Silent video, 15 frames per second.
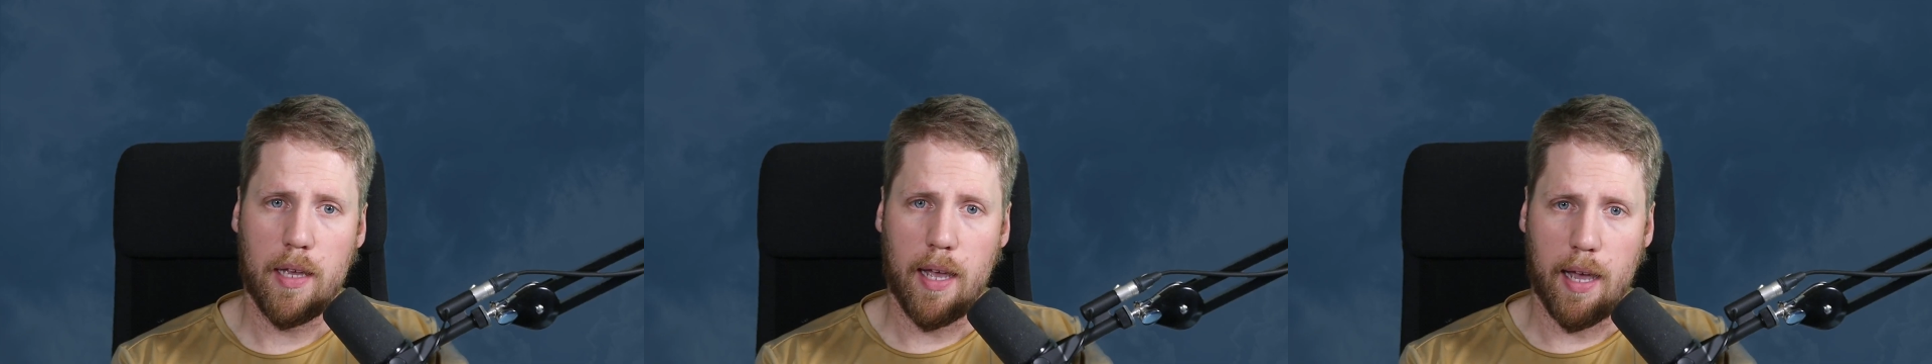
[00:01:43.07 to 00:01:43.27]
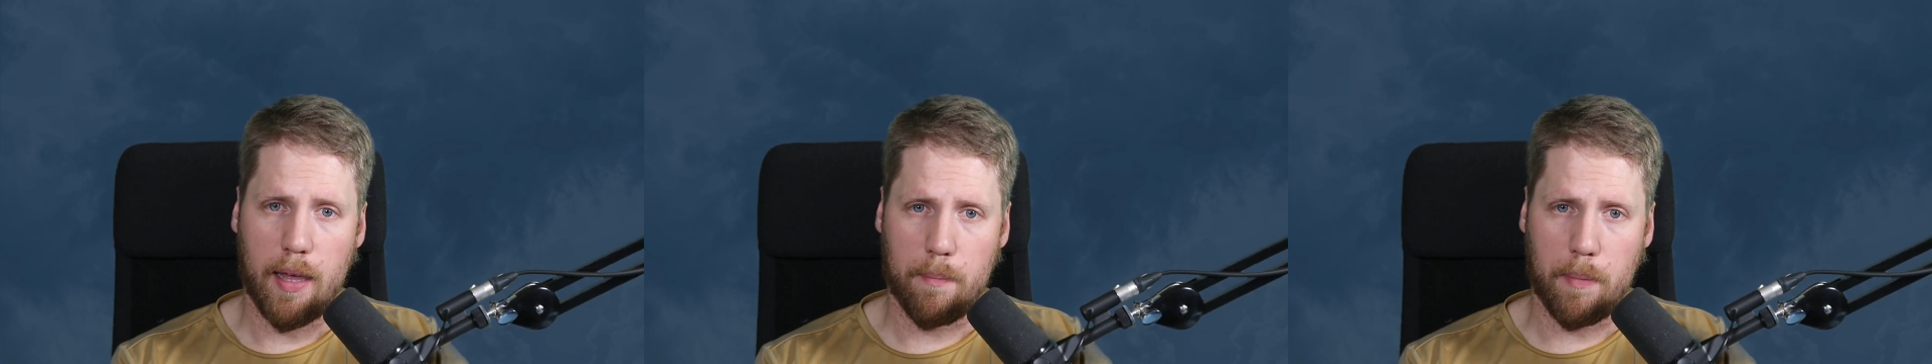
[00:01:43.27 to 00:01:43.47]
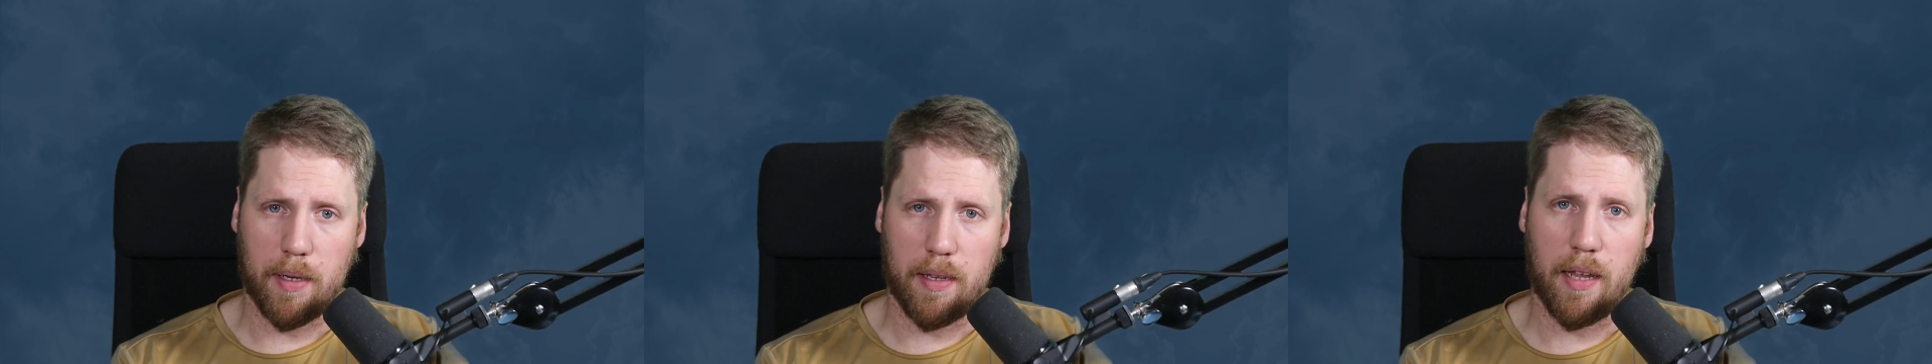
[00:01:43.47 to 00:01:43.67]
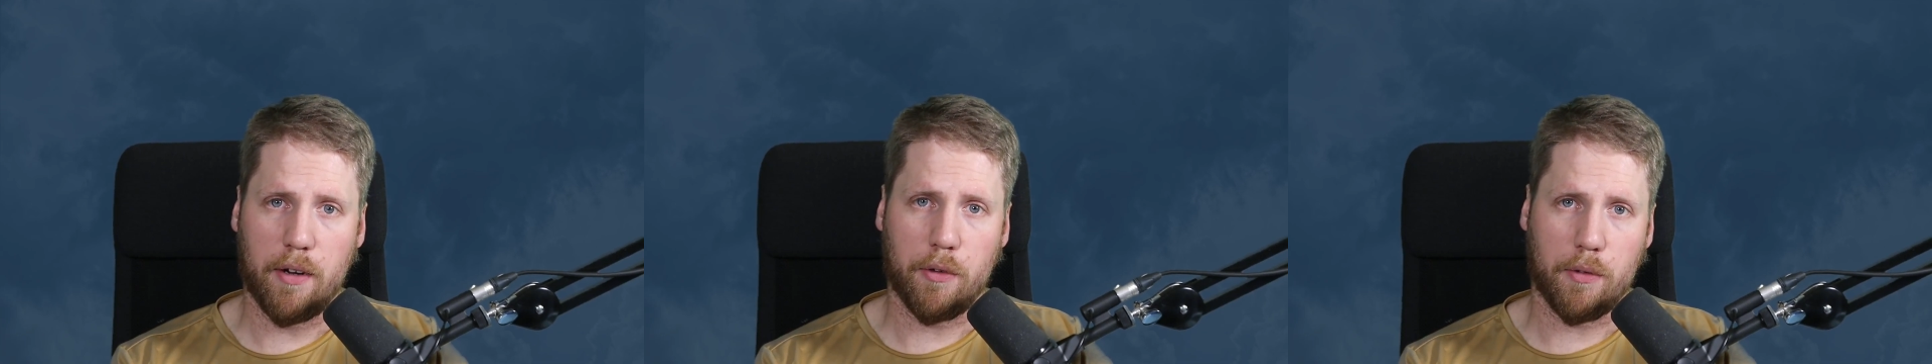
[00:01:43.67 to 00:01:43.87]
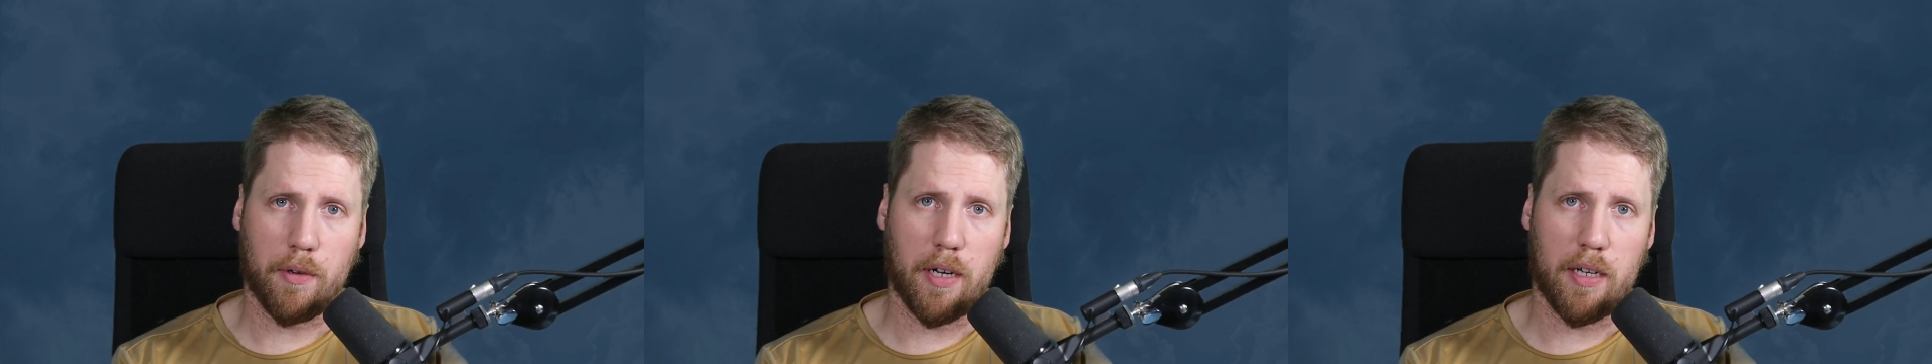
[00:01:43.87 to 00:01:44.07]
But that
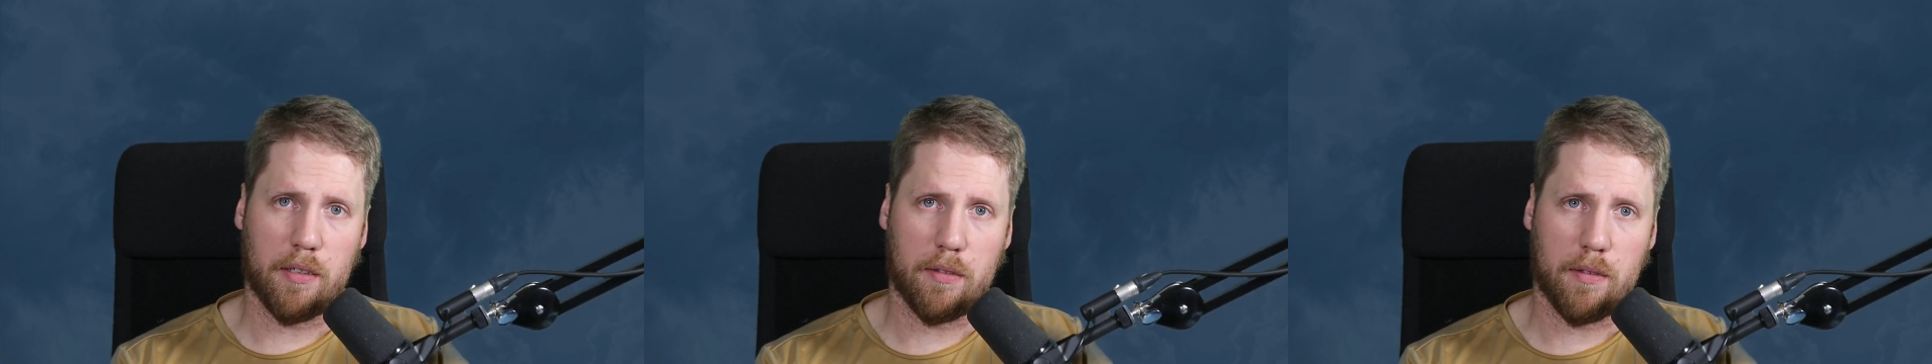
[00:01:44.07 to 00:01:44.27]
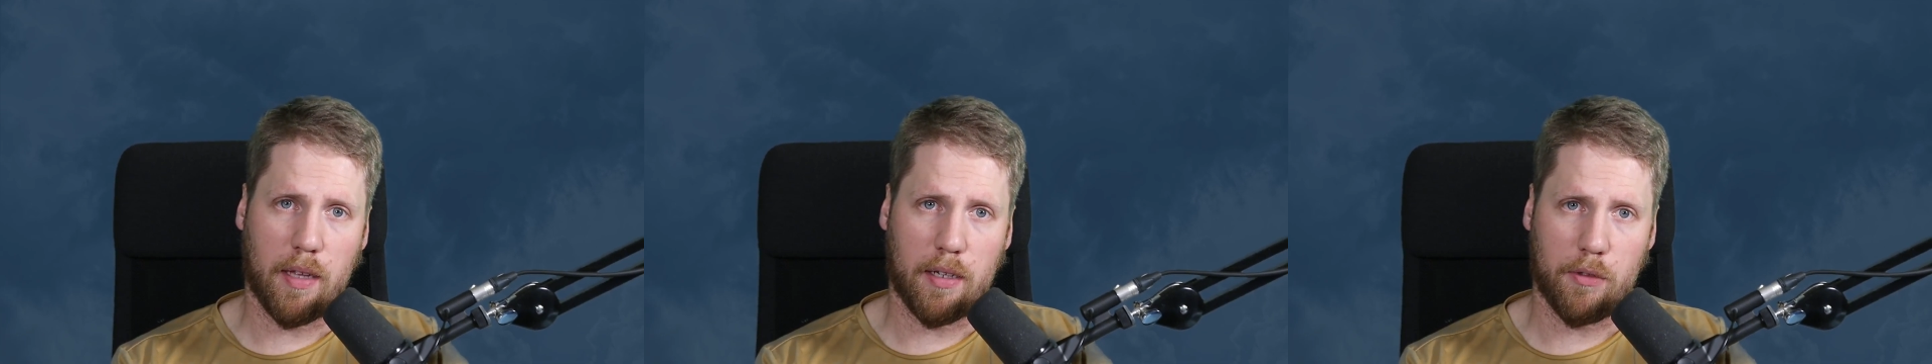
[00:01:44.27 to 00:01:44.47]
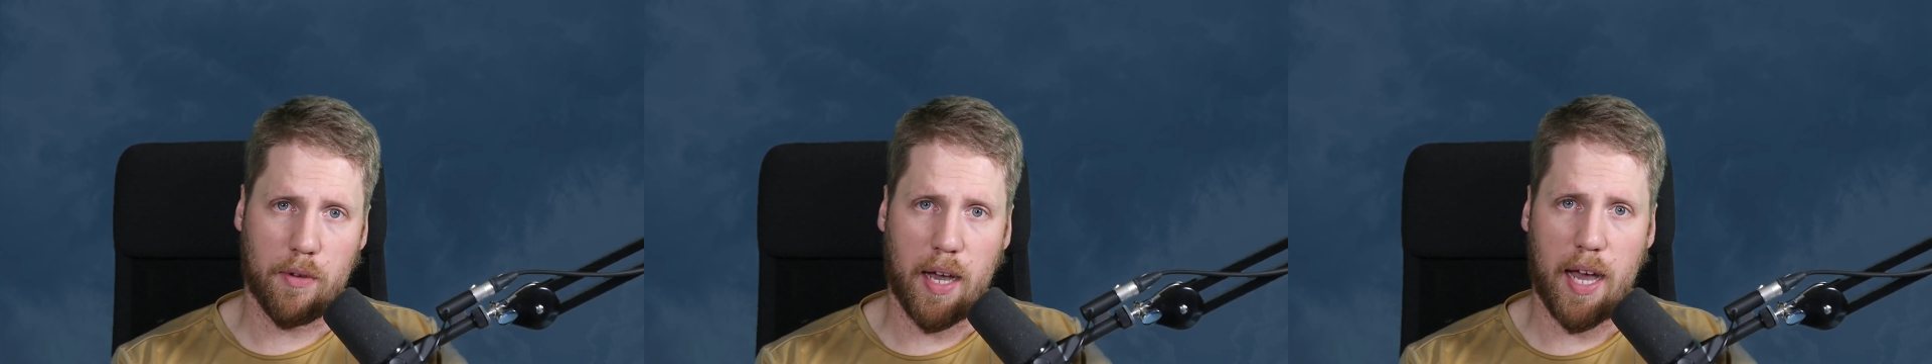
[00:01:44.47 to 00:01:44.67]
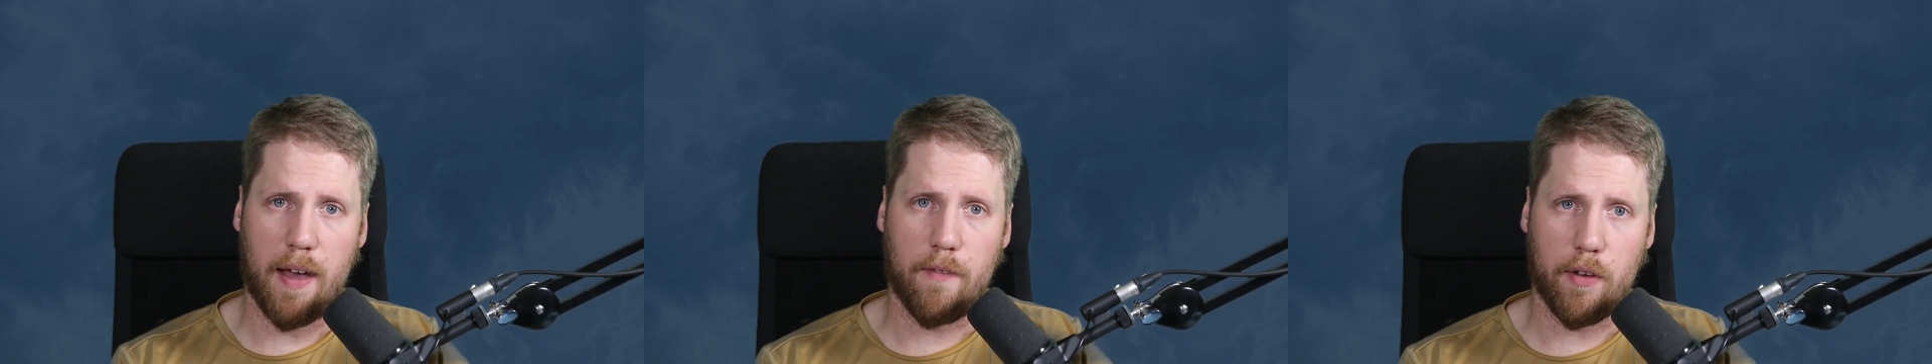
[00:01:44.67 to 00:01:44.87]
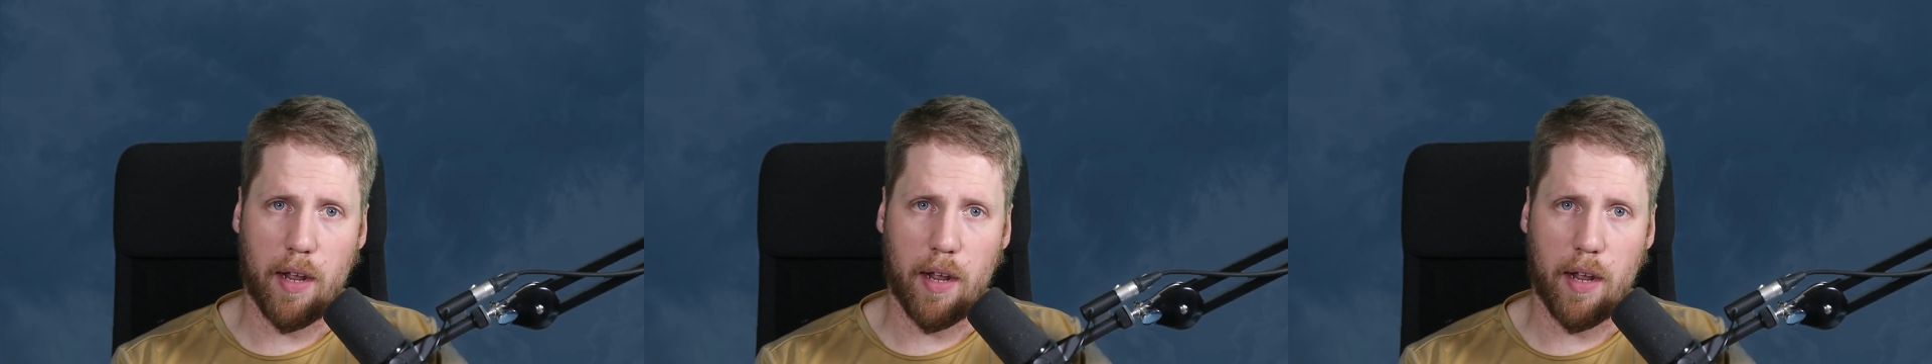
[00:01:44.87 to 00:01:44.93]
requires that you have an